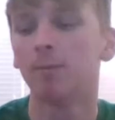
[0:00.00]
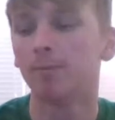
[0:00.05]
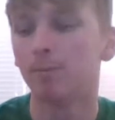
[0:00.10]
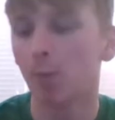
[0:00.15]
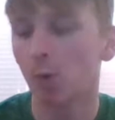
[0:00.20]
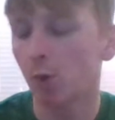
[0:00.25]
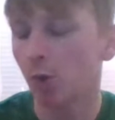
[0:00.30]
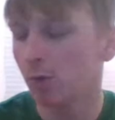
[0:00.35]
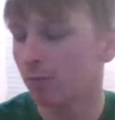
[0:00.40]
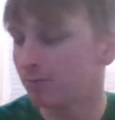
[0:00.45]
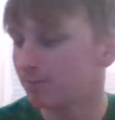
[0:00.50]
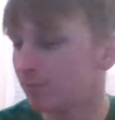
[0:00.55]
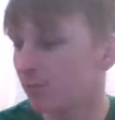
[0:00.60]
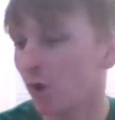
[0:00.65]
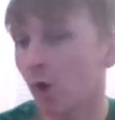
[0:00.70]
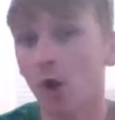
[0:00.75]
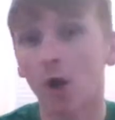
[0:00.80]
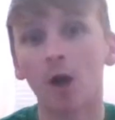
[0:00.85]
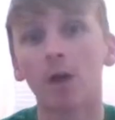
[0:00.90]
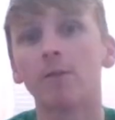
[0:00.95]
But
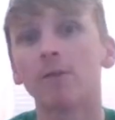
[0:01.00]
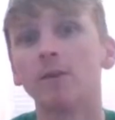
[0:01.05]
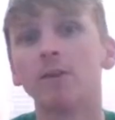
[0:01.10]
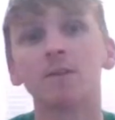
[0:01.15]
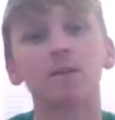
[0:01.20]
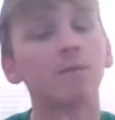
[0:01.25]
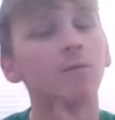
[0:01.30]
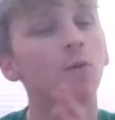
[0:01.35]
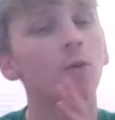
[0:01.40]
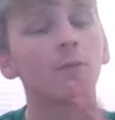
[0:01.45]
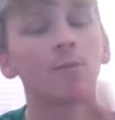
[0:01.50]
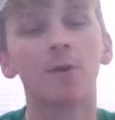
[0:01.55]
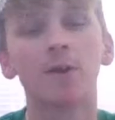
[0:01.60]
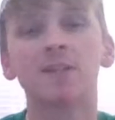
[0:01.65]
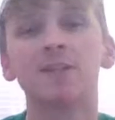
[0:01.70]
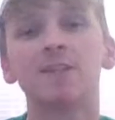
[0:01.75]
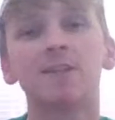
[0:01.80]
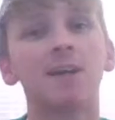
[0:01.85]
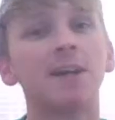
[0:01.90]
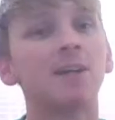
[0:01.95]
regardless, I thought the
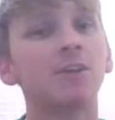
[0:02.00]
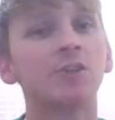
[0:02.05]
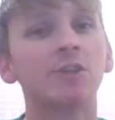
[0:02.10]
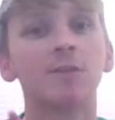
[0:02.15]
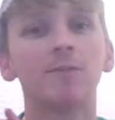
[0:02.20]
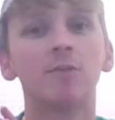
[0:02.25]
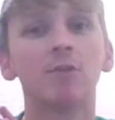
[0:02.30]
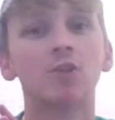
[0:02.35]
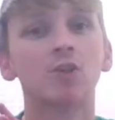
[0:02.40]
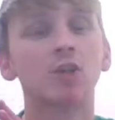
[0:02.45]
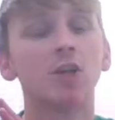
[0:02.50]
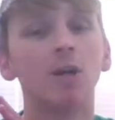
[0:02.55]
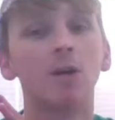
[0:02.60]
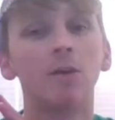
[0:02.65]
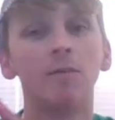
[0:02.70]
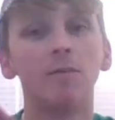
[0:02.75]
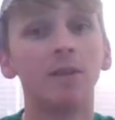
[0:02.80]
presentation of the show,